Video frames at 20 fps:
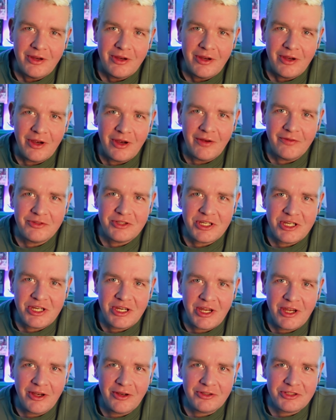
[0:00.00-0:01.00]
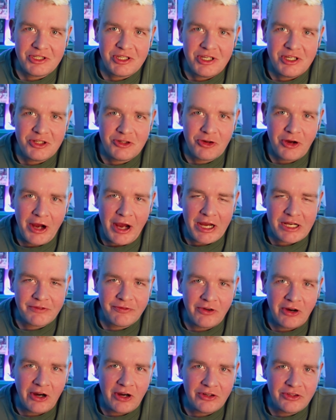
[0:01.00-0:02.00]
of TLC
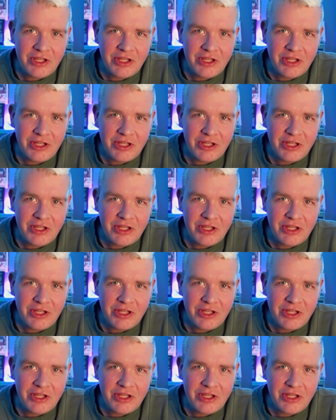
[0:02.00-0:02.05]
Trashfire.